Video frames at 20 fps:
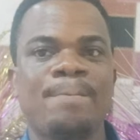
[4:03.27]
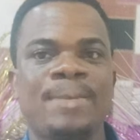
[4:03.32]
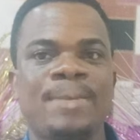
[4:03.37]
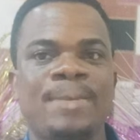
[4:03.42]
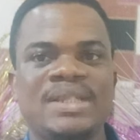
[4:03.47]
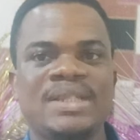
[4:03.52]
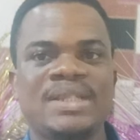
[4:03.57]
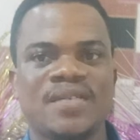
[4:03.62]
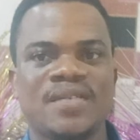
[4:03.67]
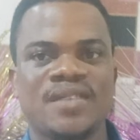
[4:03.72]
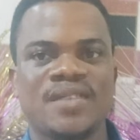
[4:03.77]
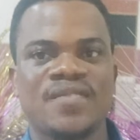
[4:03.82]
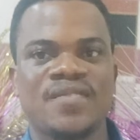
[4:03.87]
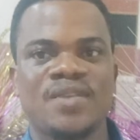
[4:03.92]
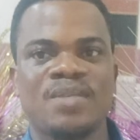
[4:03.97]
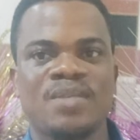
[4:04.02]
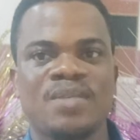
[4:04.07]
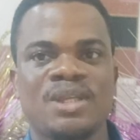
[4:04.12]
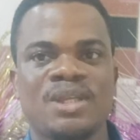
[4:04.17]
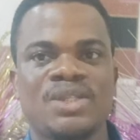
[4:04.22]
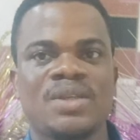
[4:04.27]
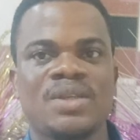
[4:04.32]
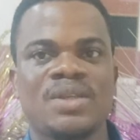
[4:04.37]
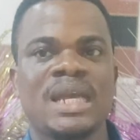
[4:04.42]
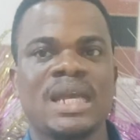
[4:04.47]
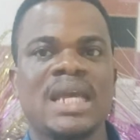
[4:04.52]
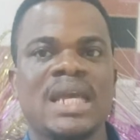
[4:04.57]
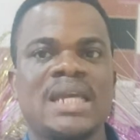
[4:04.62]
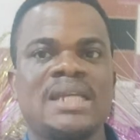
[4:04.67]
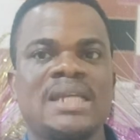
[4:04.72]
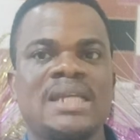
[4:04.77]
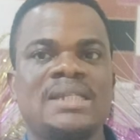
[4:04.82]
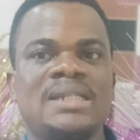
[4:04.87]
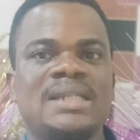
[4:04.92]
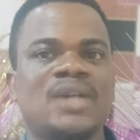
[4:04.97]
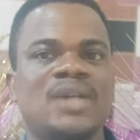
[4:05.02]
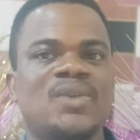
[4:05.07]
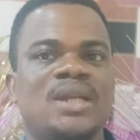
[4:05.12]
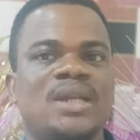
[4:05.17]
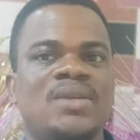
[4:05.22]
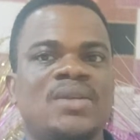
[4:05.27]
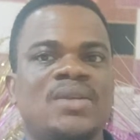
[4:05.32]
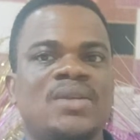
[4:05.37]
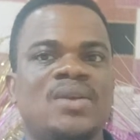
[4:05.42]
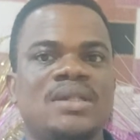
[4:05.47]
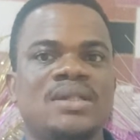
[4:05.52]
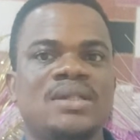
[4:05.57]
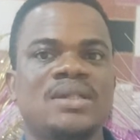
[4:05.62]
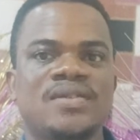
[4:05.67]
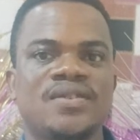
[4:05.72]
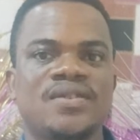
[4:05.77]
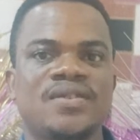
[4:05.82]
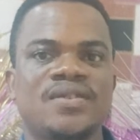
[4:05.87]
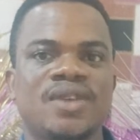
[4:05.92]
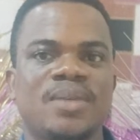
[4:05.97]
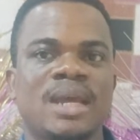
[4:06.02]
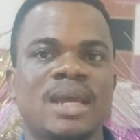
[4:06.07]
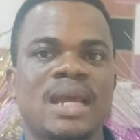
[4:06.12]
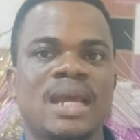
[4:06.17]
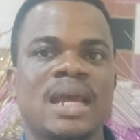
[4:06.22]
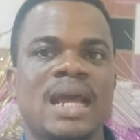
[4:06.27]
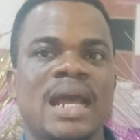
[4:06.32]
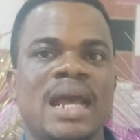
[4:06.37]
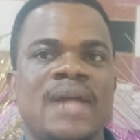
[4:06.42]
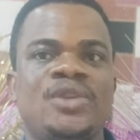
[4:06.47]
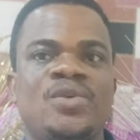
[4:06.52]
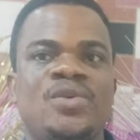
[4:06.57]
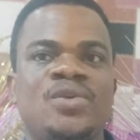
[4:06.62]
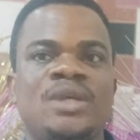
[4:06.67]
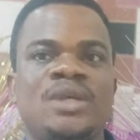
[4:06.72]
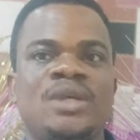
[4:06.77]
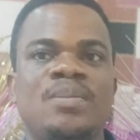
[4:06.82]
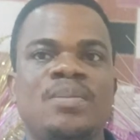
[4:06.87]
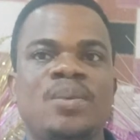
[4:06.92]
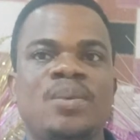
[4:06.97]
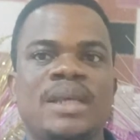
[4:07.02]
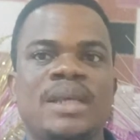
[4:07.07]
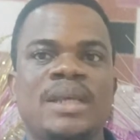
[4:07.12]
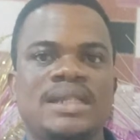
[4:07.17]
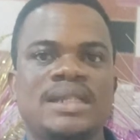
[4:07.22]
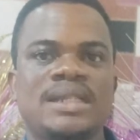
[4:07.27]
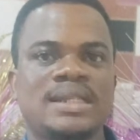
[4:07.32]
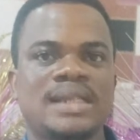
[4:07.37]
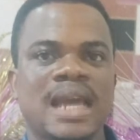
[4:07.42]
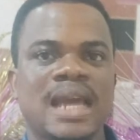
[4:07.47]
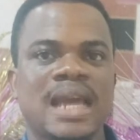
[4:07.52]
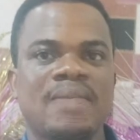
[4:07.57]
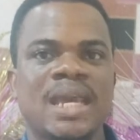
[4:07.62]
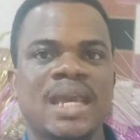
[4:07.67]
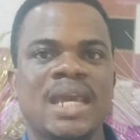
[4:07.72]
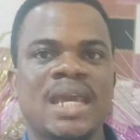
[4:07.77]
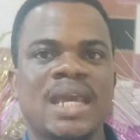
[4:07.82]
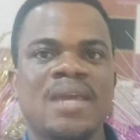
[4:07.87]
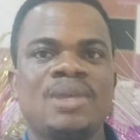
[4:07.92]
piece of information is actually gotten from, and you keep wasting time.